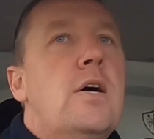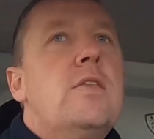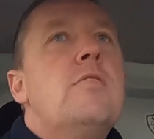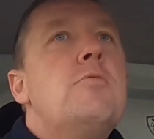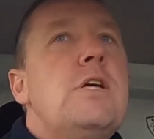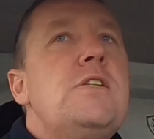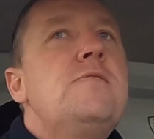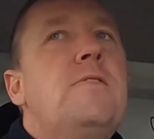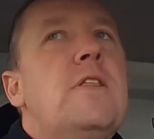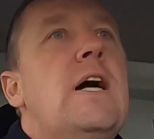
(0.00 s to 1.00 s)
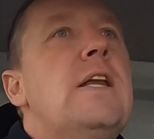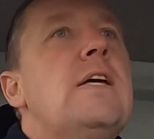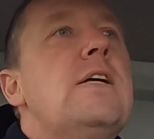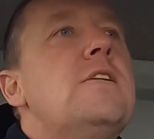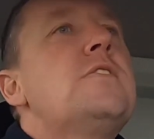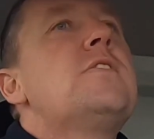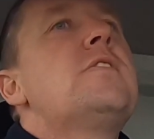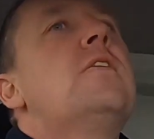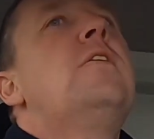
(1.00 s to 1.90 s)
and the reason for that is